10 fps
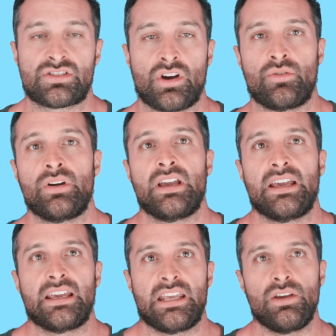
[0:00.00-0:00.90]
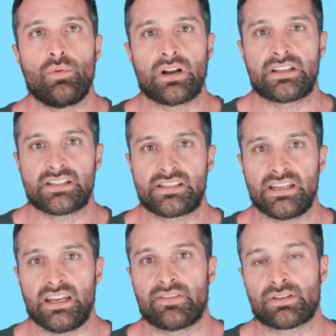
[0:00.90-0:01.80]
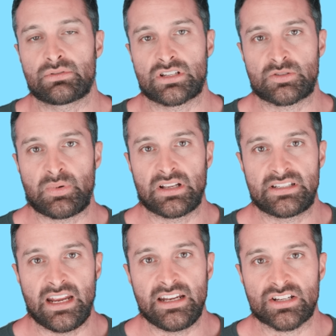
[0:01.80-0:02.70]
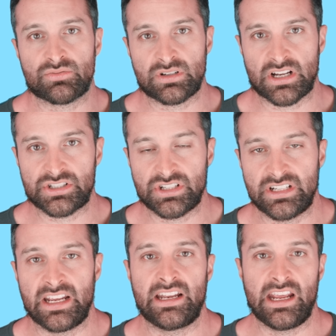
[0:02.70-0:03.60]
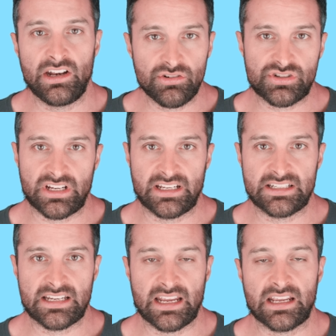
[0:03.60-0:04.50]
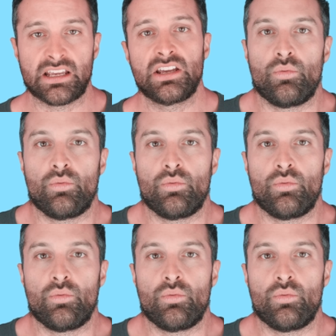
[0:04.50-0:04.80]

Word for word: So he wanted to see if there was a spontaneous reduction in energy intake